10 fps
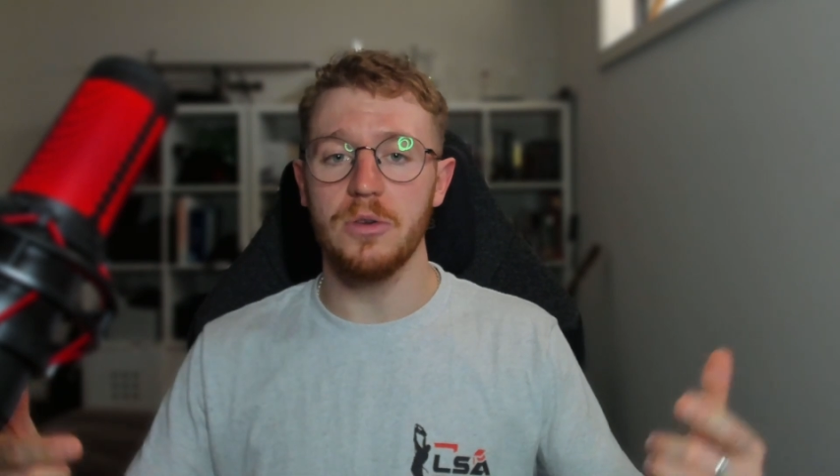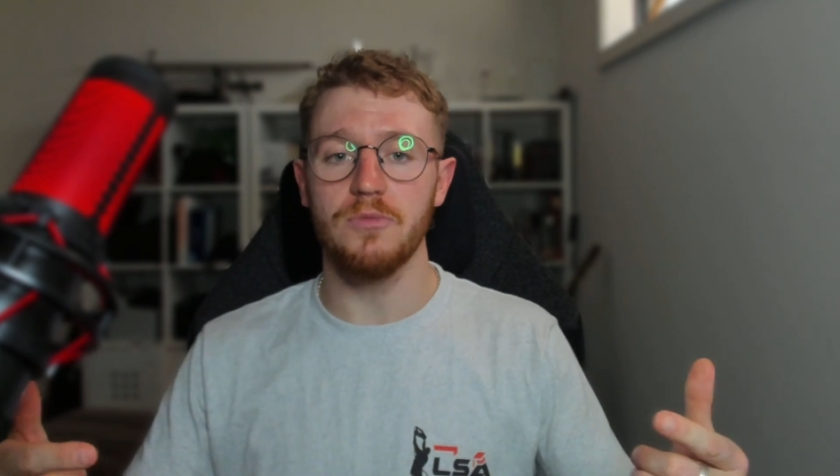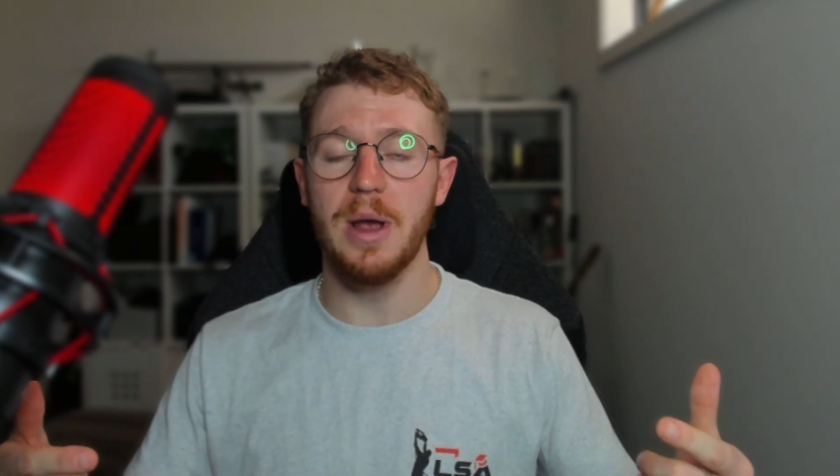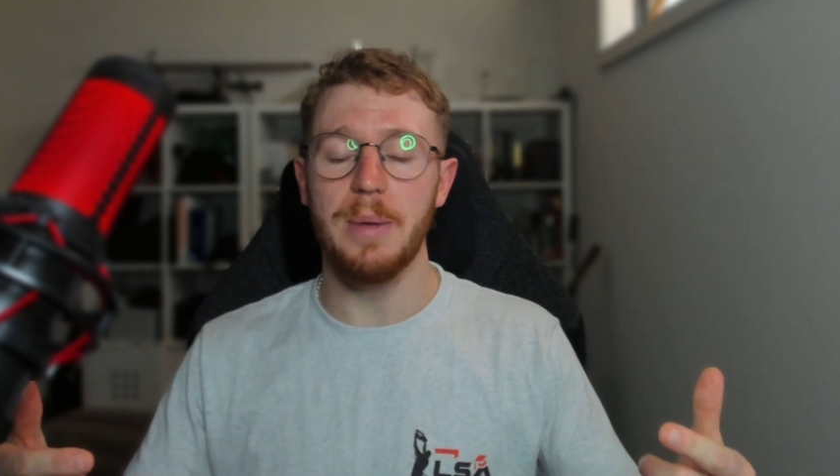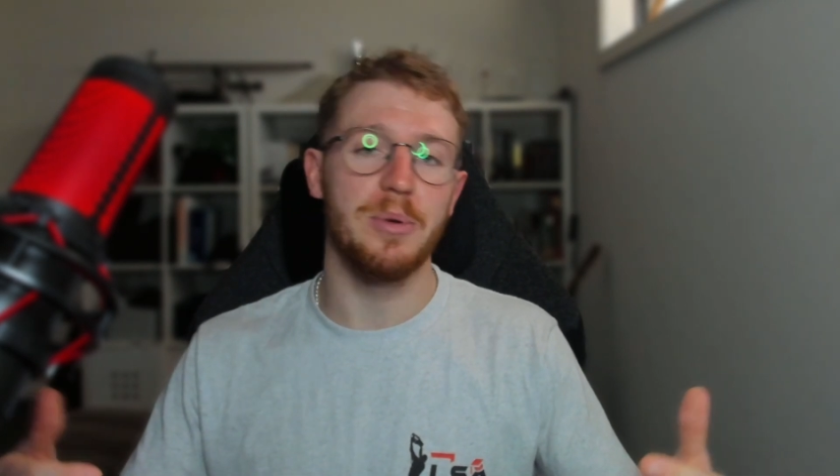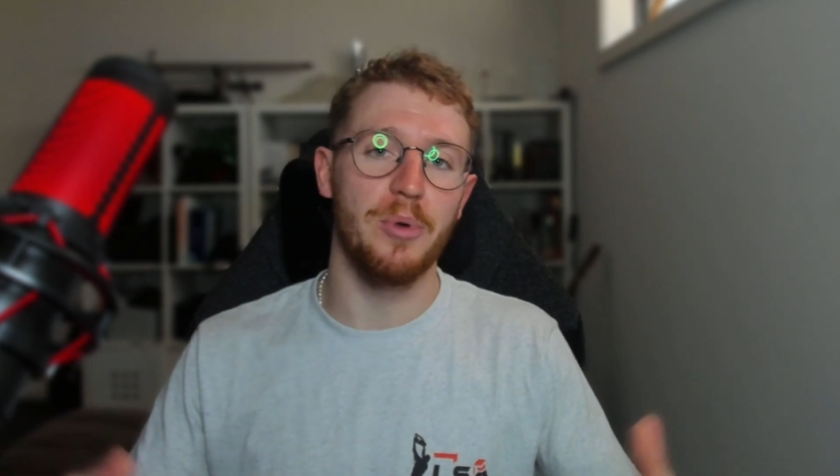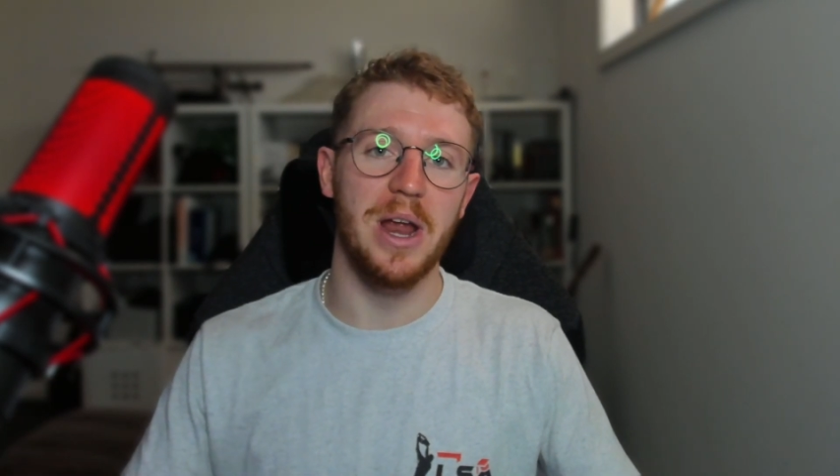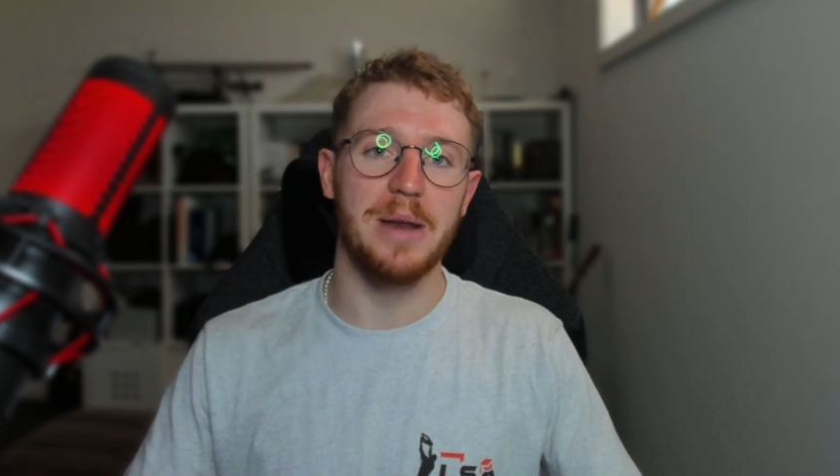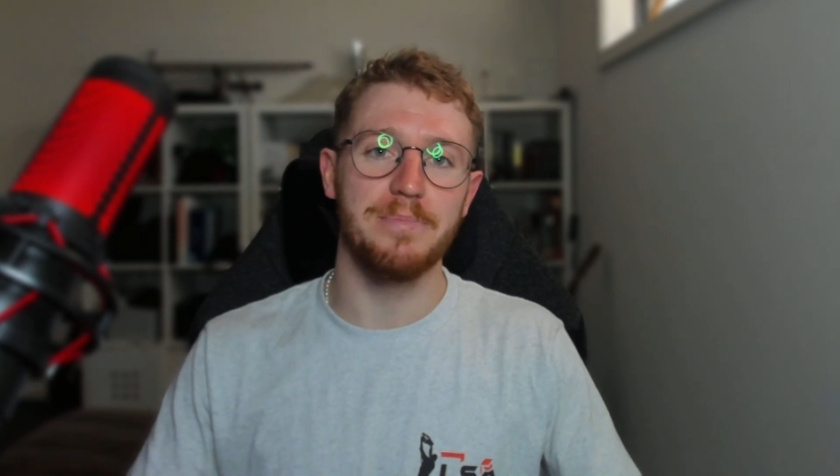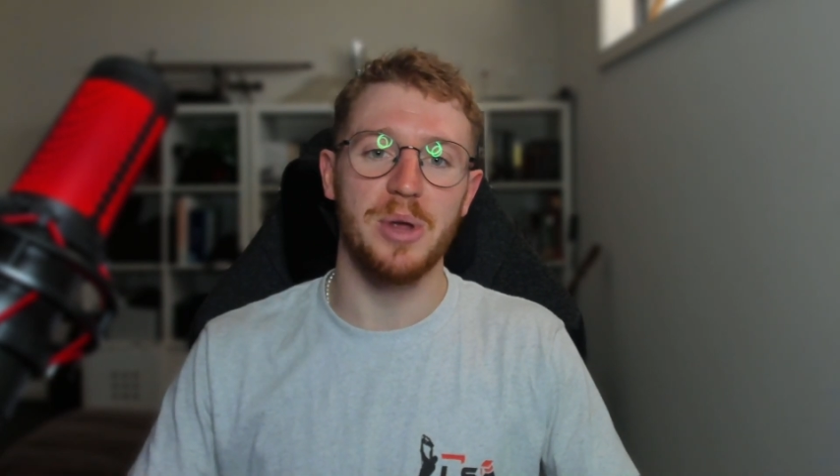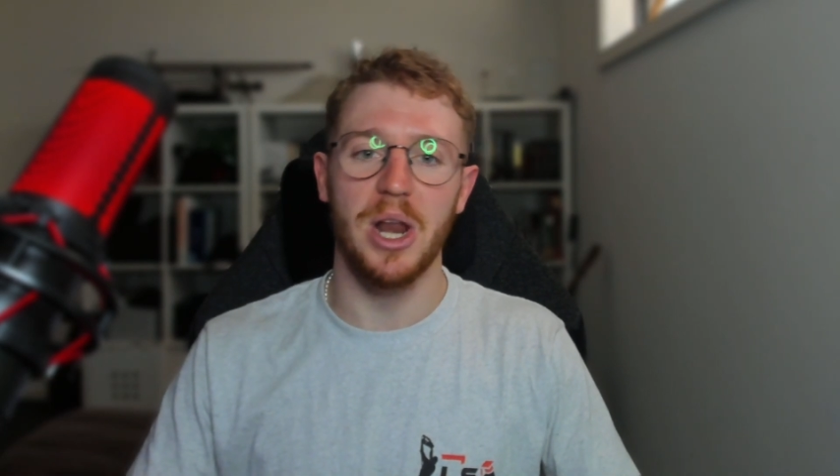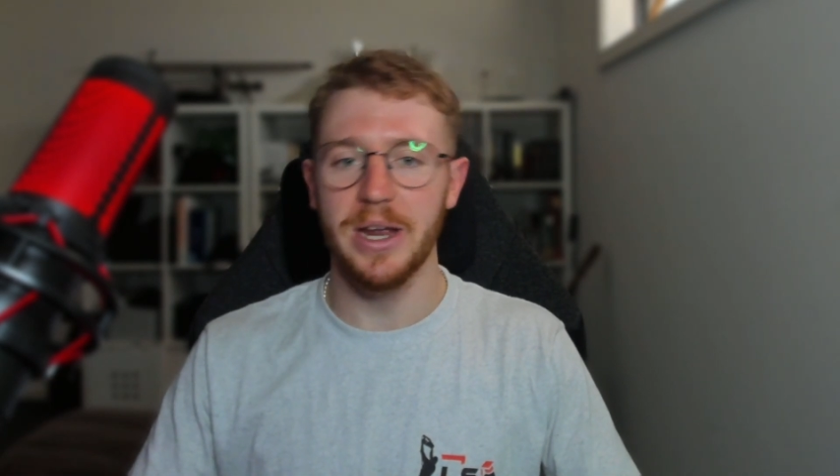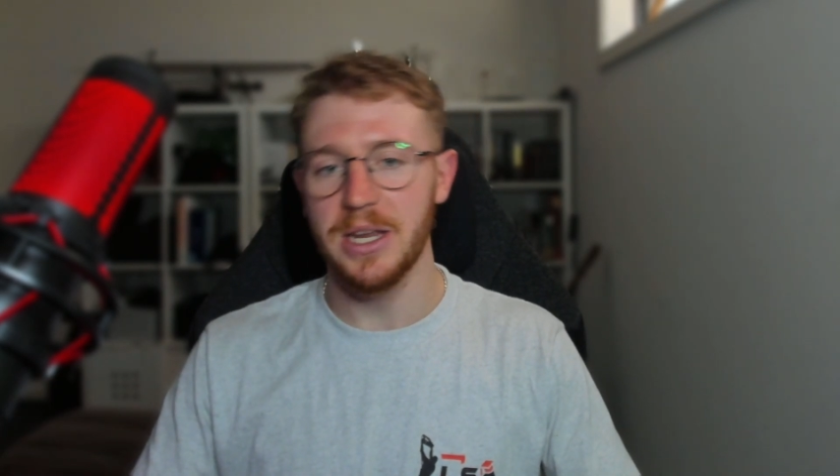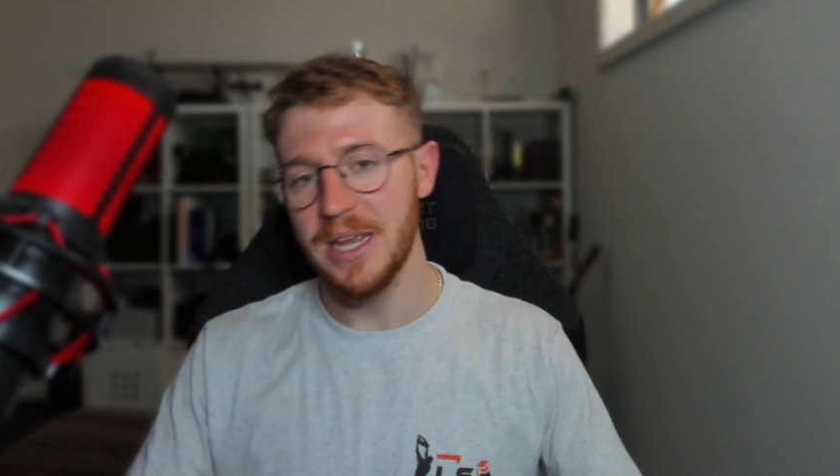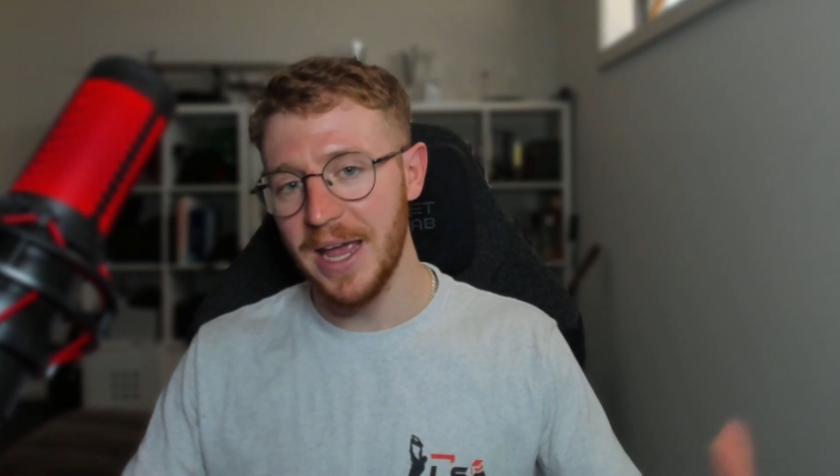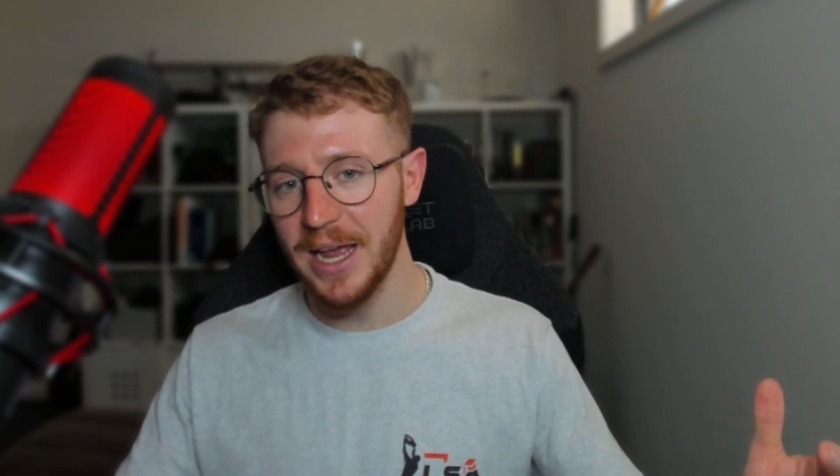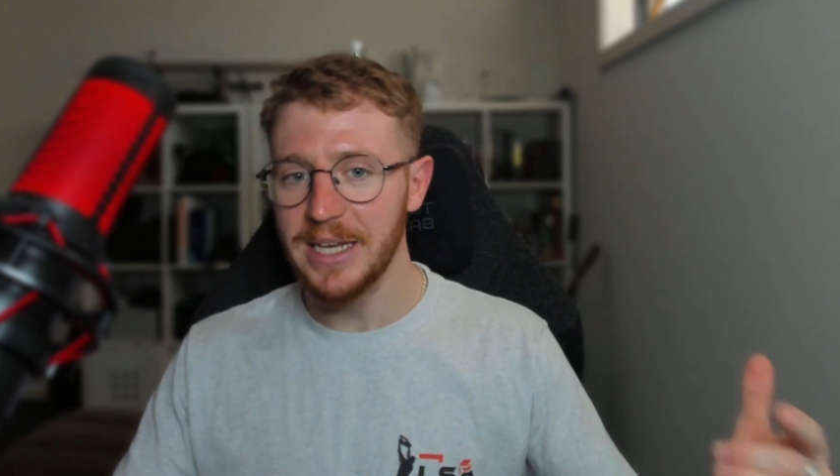rep the brand, be like, yeah,